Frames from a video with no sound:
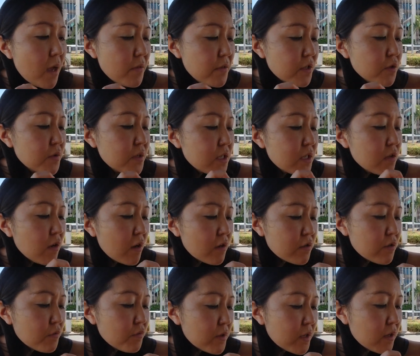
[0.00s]
This one is
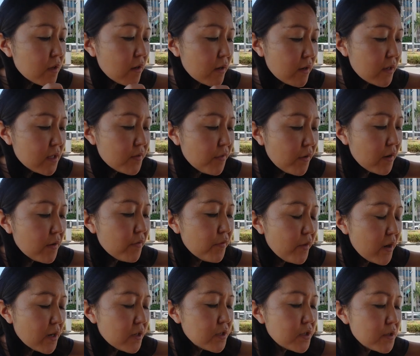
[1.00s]
also really good. It's very
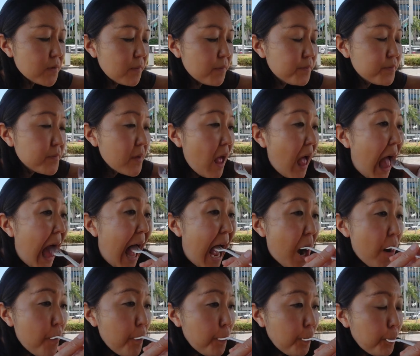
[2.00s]
fresh.
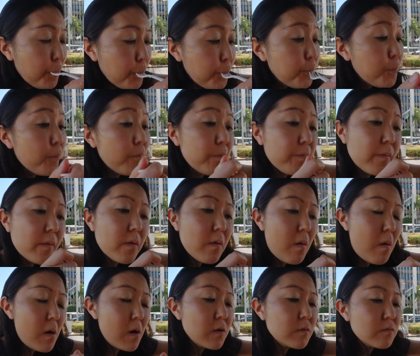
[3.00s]

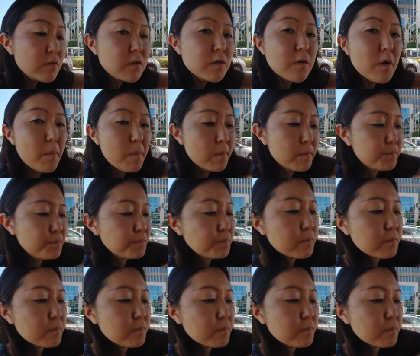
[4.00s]
Mmm, that's really good.